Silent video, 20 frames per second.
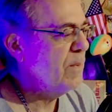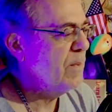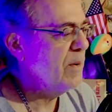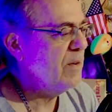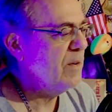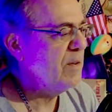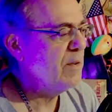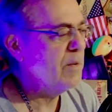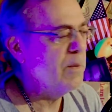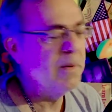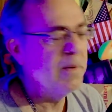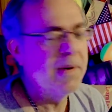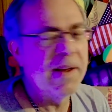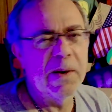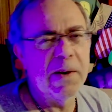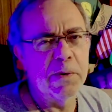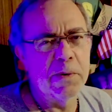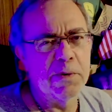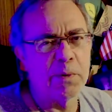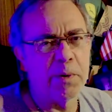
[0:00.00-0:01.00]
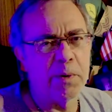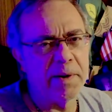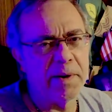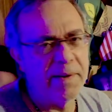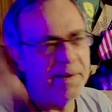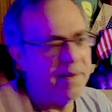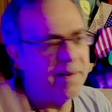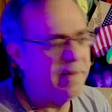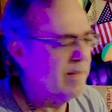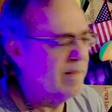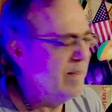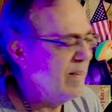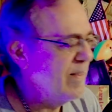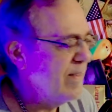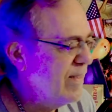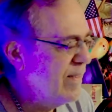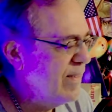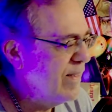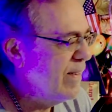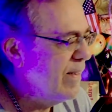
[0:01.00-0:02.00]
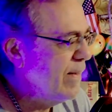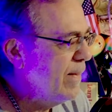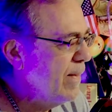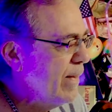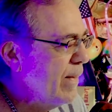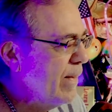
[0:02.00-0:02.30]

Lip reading: real short. Gotta go short. This is...